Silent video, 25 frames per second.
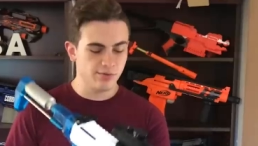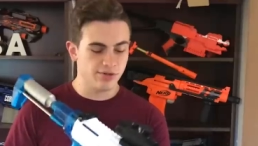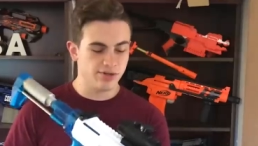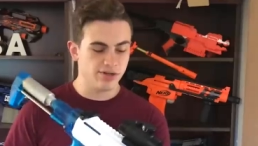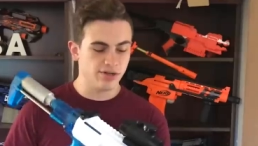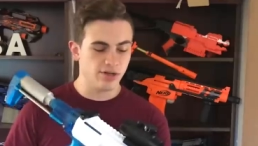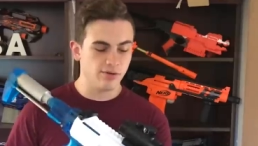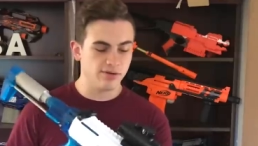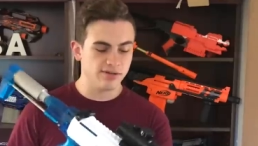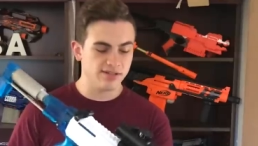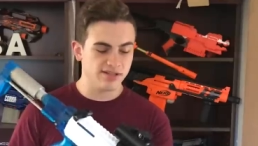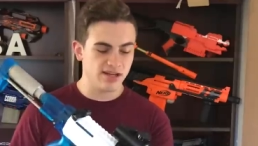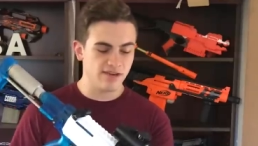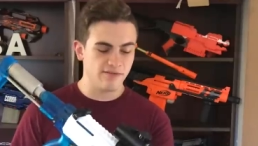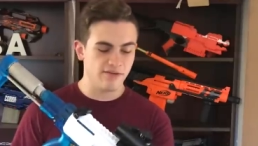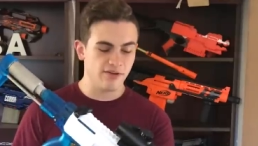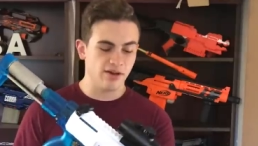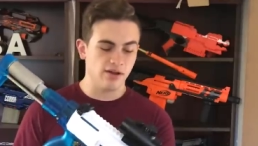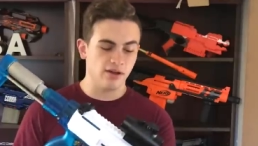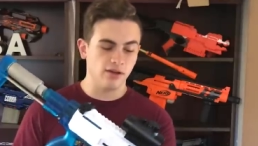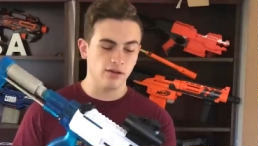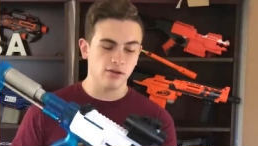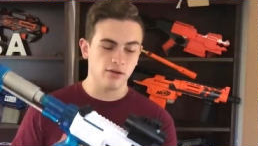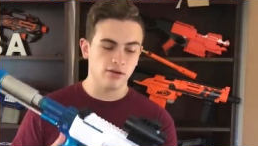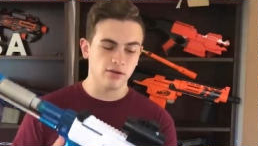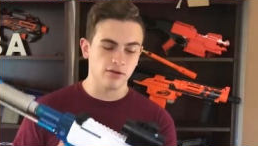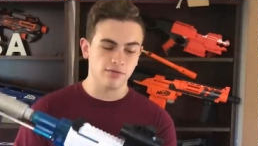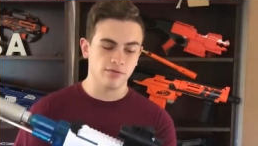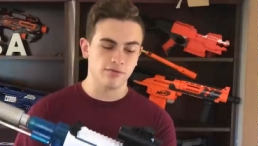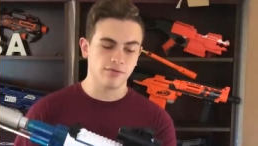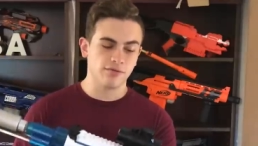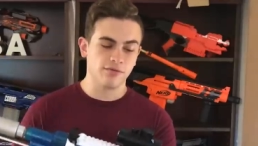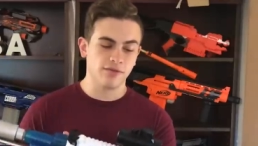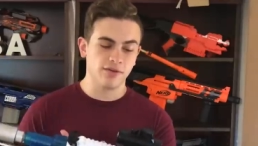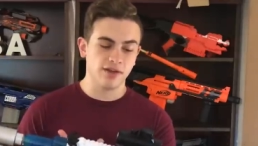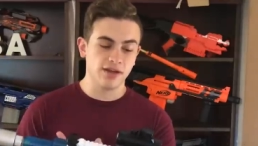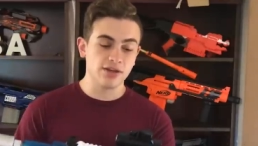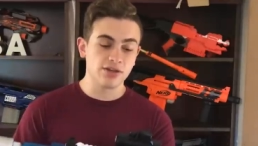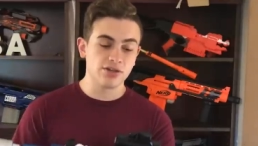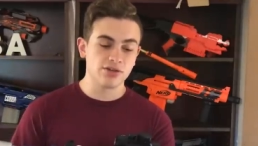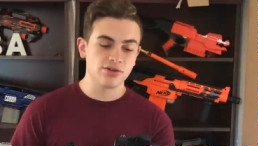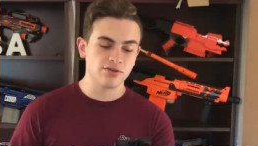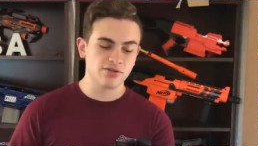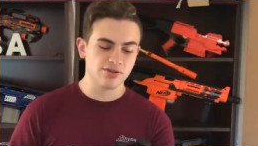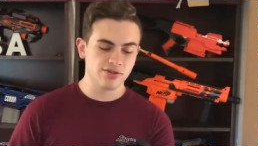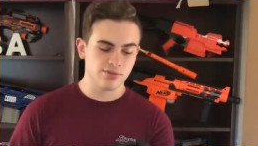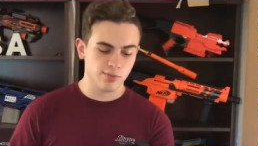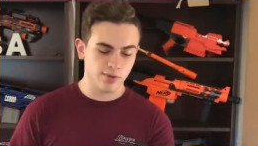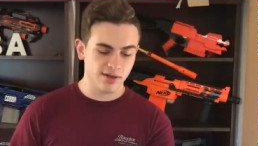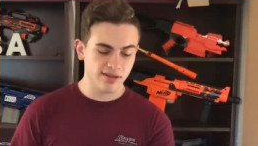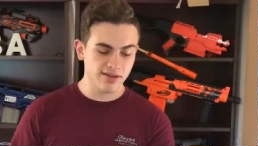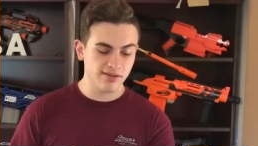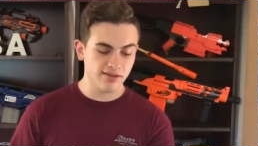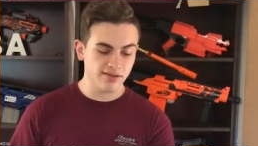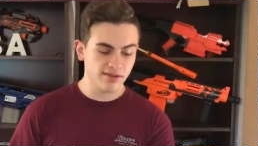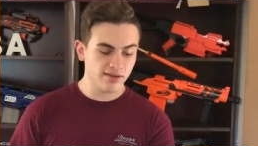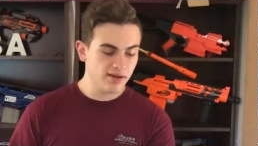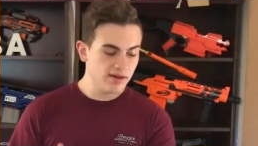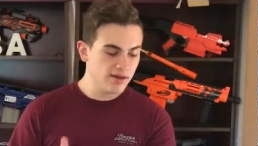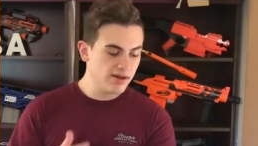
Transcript: which I was having a lot of issues with.